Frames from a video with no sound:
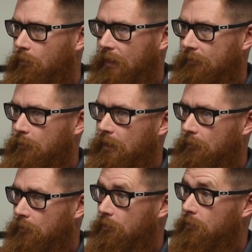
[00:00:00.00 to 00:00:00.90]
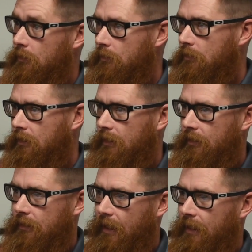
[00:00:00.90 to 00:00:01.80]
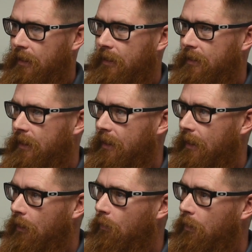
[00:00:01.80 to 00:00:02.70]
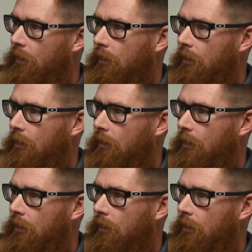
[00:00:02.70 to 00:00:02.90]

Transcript: We have to be able to do it day in and day out,